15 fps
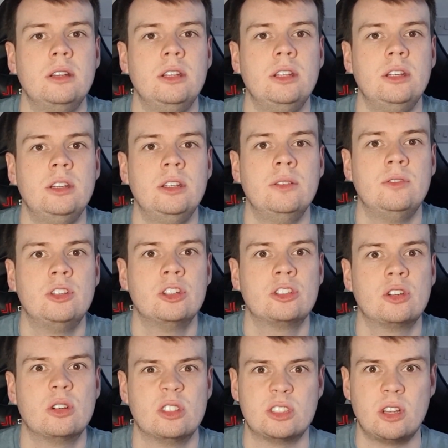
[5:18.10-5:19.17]
You've just
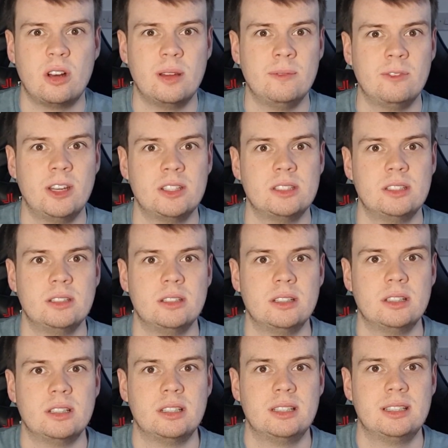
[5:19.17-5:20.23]
got to start
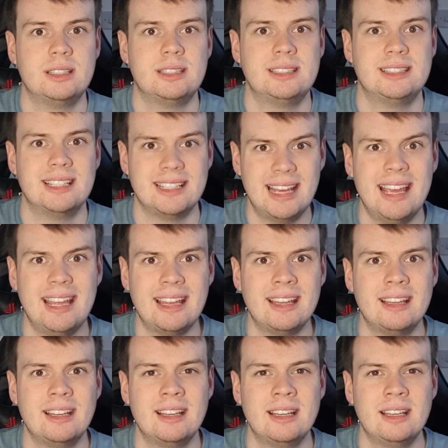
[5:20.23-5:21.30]
investing today.
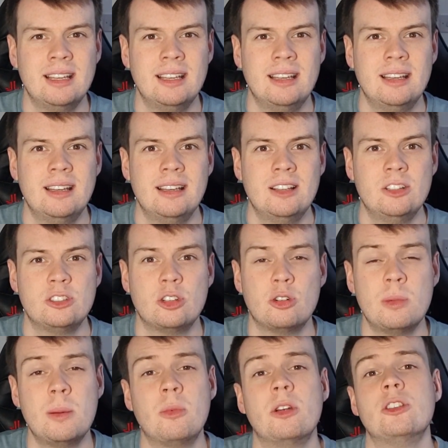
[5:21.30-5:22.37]
So
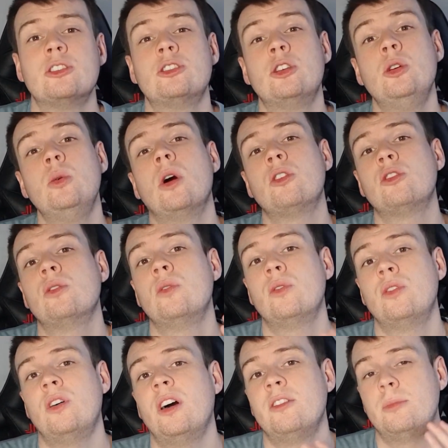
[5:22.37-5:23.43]
remember, it's
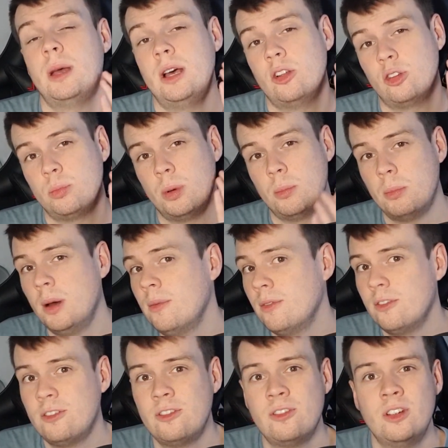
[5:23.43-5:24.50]
£205 per
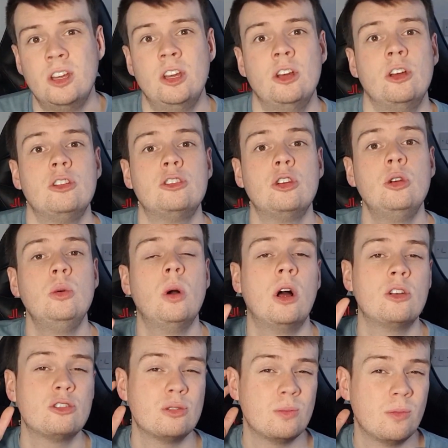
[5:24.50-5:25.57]
month,
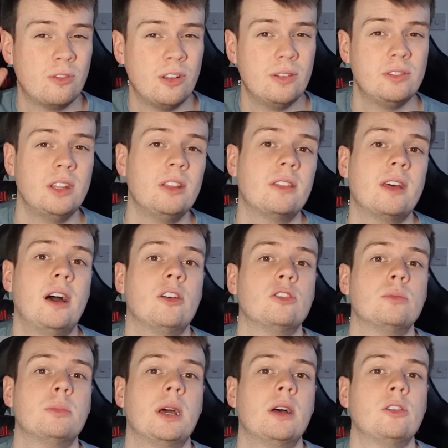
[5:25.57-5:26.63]

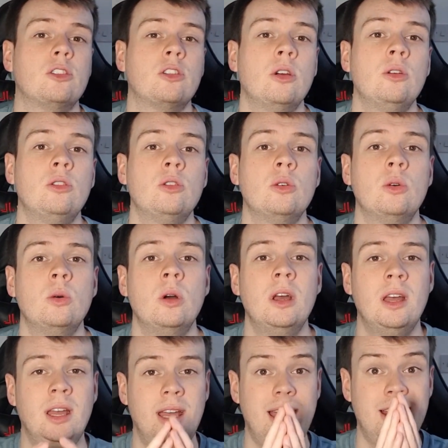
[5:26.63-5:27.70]
£250,000 total,
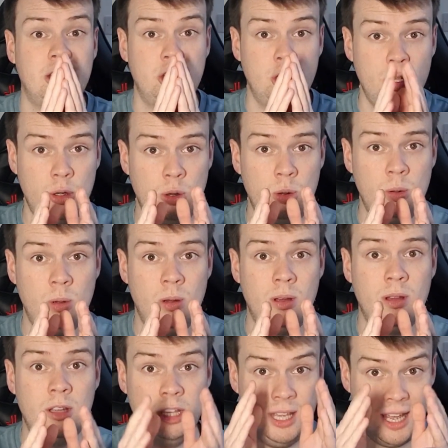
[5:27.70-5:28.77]
and you,
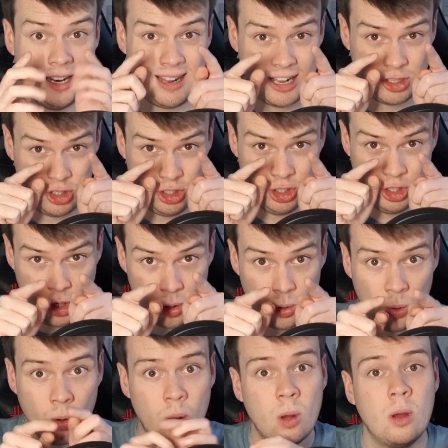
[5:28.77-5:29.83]
yeah, that's
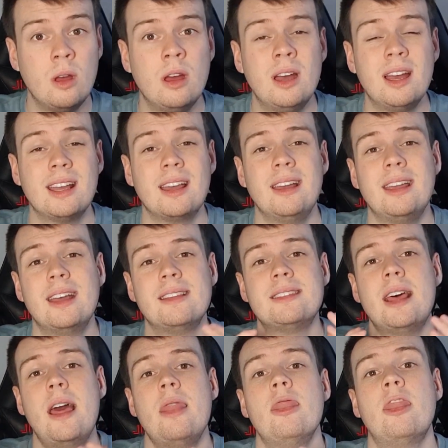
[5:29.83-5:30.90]
you, can get
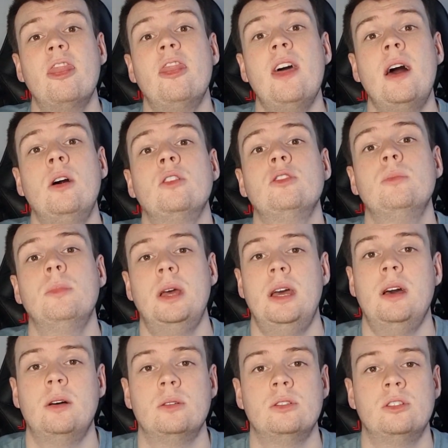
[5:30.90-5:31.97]

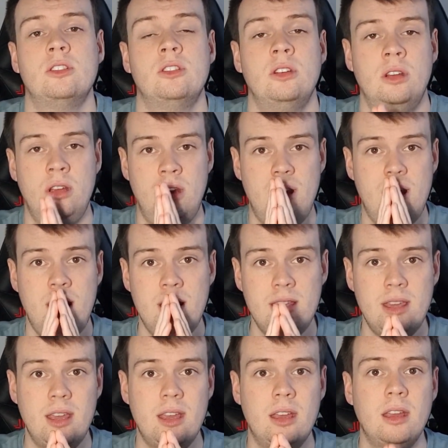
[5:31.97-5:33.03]
£10,000 a
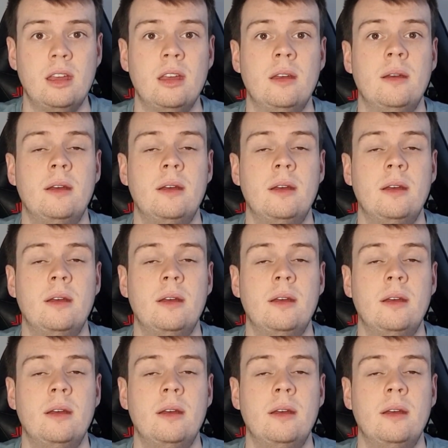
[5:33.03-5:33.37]
year